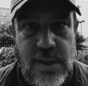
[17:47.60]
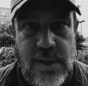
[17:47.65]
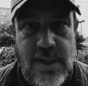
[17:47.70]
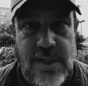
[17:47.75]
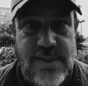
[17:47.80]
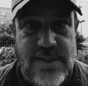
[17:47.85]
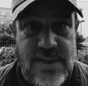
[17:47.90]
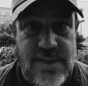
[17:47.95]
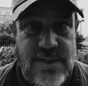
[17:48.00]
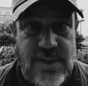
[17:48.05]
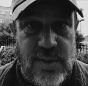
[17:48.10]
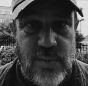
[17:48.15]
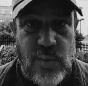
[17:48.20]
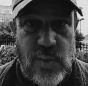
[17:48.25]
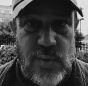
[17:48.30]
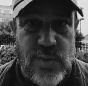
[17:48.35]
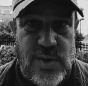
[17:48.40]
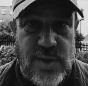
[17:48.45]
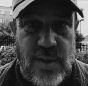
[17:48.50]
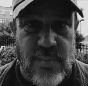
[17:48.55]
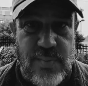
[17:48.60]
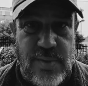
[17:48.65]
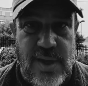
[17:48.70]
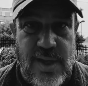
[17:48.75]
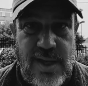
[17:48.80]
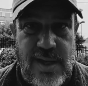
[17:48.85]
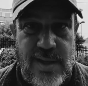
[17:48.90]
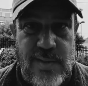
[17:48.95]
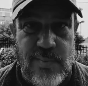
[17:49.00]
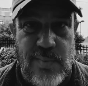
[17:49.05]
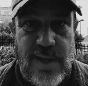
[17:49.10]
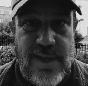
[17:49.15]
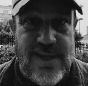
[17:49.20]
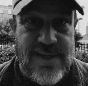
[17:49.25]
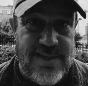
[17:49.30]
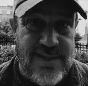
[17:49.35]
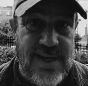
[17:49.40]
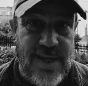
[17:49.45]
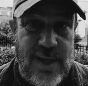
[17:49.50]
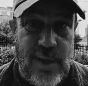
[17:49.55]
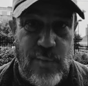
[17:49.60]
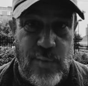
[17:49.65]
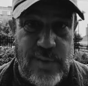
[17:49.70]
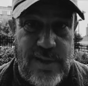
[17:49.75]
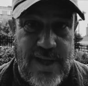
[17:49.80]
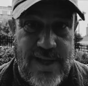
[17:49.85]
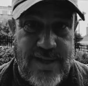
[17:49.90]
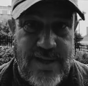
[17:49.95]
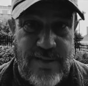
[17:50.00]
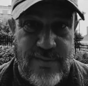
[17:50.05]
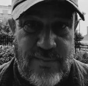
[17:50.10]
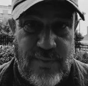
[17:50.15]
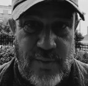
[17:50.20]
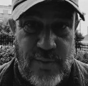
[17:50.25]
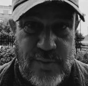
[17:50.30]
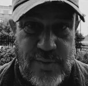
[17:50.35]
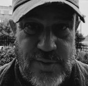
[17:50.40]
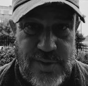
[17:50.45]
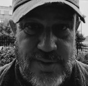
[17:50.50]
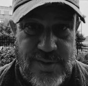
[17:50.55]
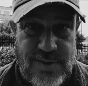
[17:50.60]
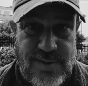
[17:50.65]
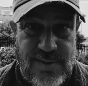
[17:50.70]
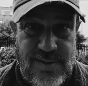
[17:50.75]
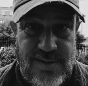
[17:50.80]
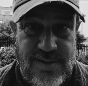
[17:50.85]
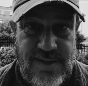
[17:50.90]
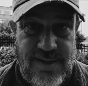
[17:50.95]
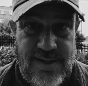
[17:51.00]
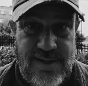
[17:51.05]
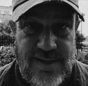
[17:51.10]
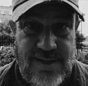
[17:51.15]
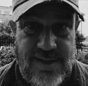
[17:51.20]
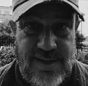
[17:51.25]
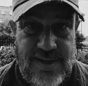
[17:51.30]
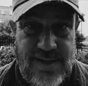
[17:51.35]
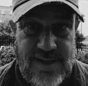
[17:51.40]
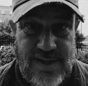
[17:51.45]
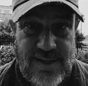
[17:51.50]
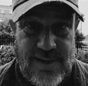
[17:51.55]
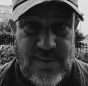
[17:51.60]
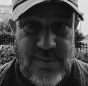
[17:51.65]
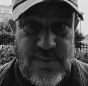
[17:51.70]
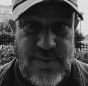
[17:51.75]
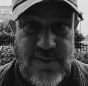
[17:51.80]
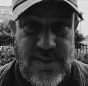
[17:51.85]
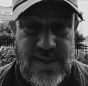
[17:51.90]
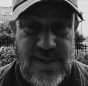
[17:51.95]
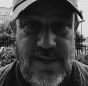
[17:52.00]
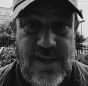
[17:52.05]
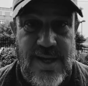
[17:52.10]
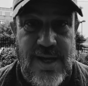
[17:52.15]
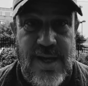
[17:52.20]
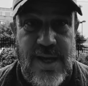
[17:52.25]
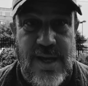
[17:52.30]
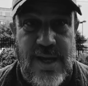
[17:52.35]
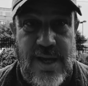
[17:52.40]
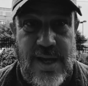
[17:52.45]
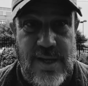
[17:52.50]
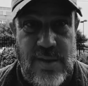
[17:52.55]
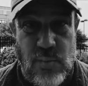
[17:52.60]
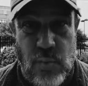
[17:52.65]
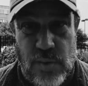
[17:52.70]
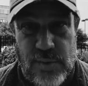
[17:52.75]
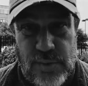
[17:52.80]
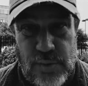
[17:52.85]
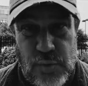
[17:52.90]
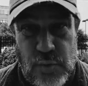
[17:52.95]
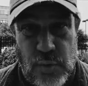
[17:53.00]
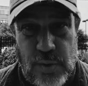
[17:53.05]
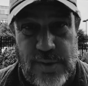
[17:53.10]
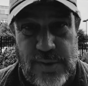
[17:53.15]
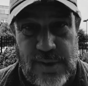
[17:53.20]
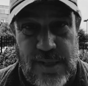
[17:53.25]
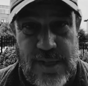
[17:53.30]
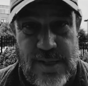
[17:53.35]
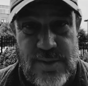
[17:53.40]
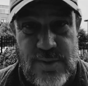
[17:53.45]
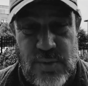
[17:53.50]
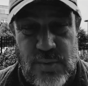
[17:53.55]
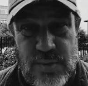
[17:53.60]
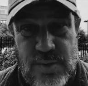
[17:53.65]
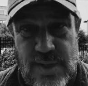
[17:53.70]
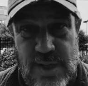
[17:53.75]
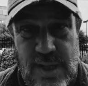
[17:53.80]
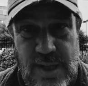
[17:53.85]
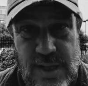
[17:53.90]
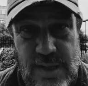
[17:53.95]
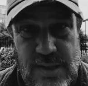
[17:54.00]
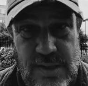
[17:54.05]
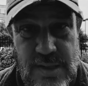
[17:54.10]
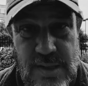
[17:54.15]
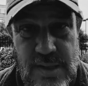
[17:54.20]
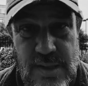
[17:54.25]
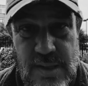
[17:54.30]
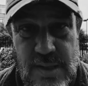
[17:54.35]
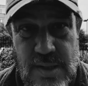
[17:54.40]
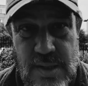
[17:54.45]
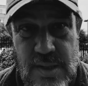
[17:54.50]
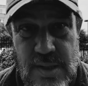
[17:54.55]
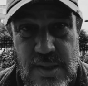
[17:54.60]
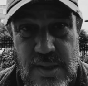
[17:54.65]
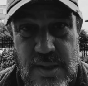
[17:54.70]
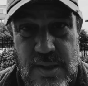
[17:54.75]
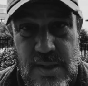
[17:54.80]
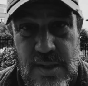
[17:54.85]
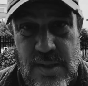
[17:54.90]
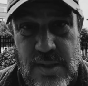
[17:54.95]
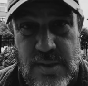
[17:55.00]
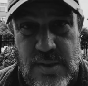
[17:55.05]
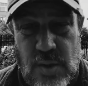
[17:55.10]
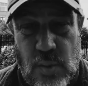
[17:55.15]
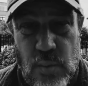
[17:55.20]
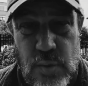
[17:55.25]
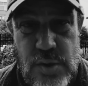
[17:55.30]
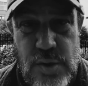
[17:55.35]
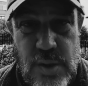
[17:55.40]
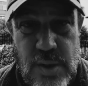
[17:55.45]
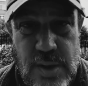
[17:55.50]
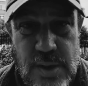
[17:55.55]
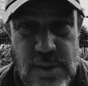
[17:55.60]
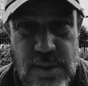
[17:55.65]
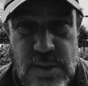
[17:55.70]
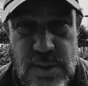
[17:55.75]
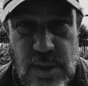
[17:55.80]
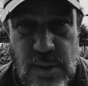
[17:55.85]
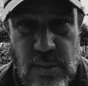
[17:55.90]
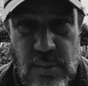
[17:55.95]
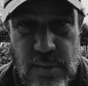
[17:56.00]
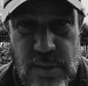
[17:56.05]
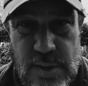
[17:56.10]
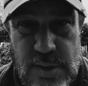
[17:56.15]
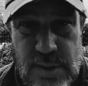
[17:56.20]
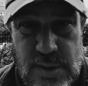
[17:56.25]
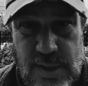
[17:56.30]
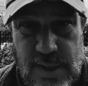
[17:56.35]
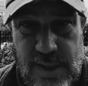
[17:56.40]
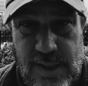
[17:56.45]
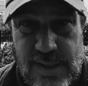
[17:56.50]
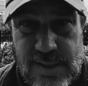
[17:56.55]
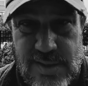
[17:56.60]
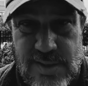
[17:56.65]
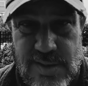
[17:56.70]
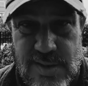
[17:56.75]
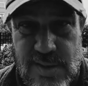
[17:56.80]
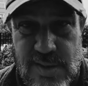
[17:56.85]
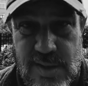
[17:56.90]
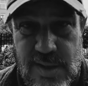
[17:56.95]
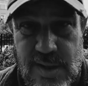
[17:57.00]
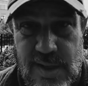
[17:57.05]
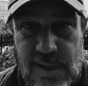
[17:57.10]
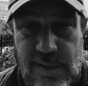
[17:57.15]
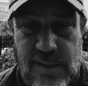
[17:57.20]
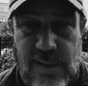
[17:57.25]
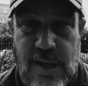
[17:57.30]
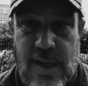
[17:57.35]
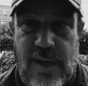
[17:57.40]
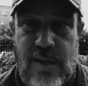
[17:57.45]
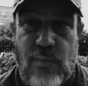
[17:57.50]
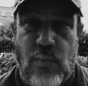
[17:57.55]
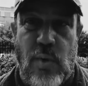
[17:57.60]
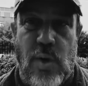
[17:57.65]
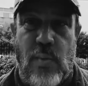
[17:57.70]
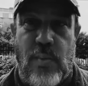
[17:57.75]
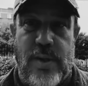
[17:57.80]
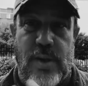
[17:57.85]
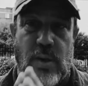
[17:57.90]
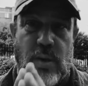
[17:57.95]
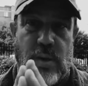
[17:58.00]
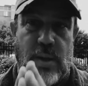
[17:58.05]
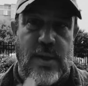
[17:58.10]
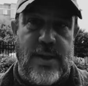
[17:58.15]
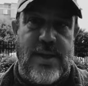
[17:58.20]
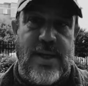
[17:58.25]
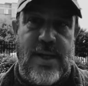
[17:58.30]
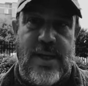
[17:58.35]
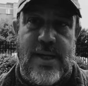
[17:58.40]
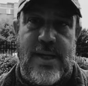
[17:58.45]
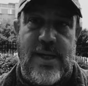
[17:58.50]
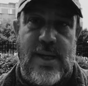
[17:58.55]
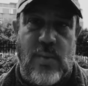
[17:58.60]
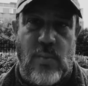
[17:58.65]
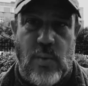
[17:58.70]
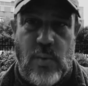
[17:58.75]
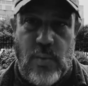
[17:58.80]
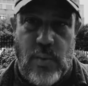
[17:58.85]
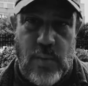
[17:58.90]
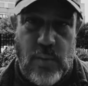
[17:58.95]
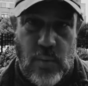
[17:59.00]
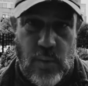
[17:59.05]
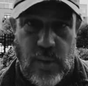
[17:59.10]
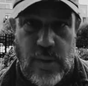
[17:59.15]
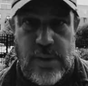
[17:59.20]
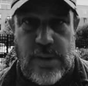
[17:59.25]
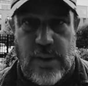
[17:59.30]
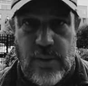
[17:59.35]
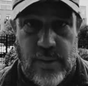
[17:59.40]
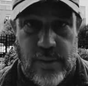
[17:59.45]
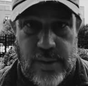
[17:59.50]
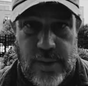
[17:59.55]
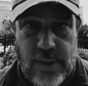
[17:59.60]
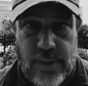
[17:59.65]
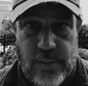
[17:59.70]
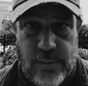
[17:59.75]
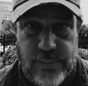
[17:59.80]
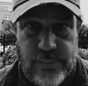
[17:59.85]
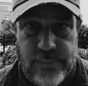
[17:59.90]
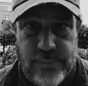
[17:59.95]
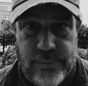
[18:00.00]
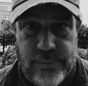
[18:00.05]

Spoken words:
It's a zero-sum game. I can tell you where that convergence is and what the trend lines are saying. So I want you to consider these things in light of where we are today and where we were a year ago.